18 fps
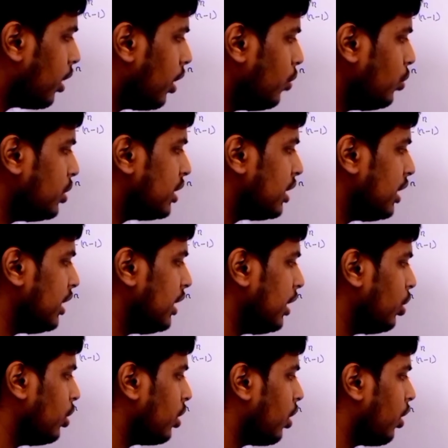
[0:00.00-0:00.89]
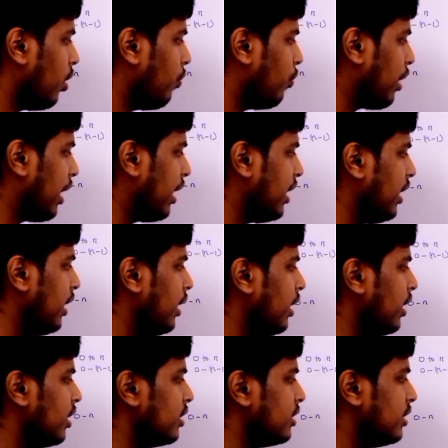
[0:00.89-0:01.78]
Now C of
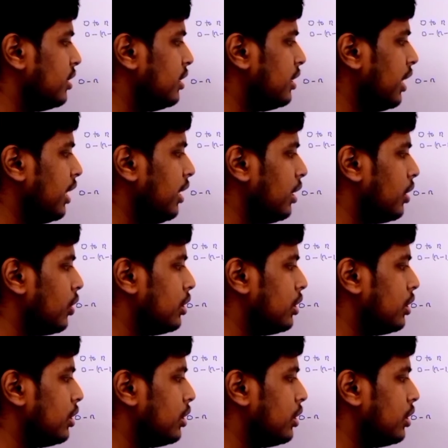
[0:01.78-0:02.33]
I j